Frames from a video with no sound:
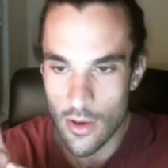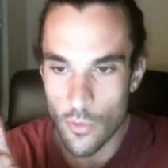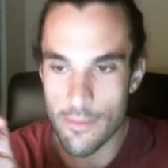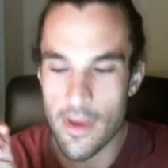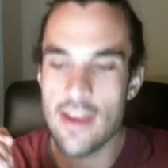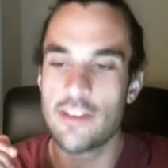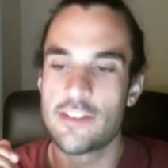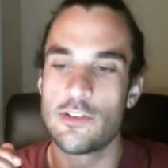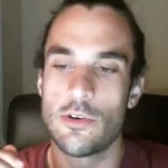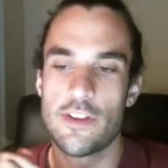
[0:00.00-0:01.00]
We may hear
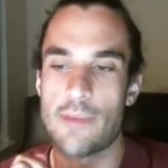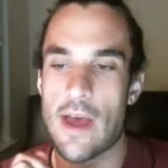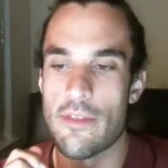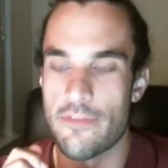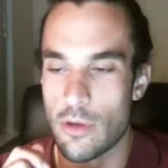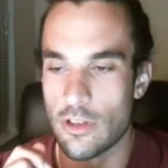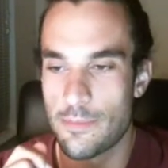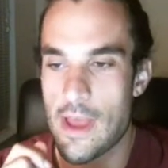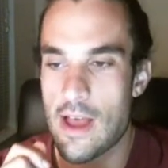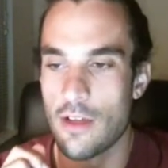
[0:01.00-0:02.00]
stories about them from old
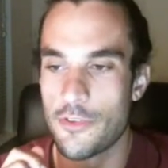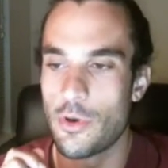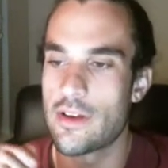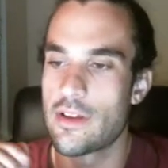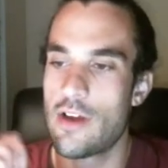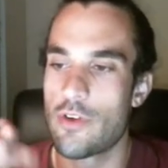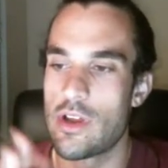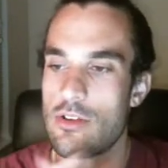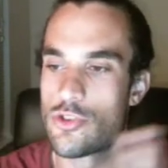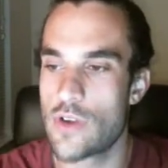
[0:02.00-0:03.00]
pals or uncover a
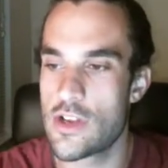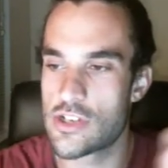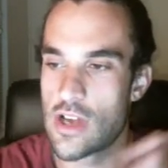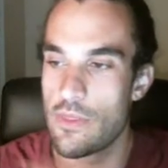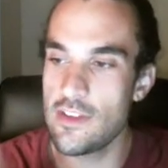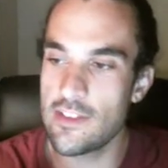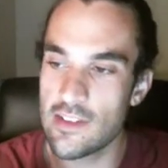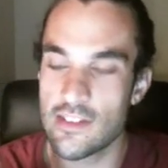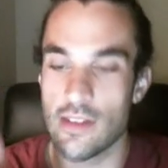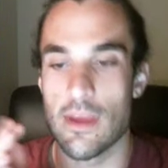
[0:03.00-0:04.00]
hidden treasure, and these
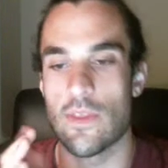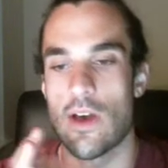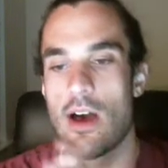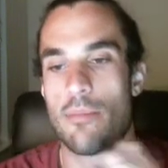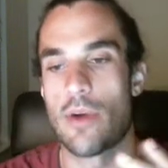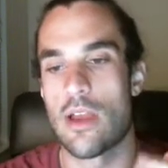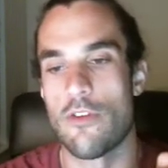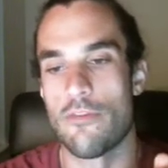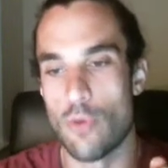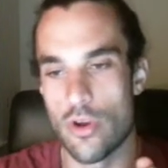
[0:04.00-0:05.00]
things can make the heartbreak
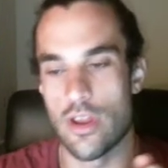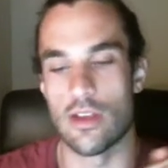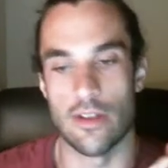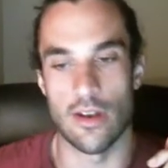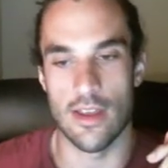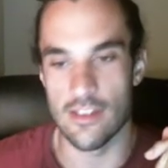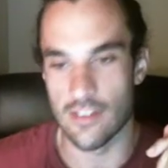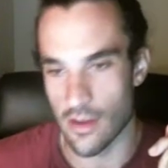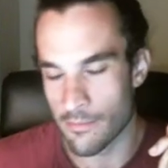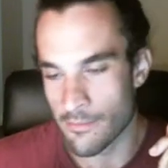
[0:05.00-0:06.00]
of mourning a little easier.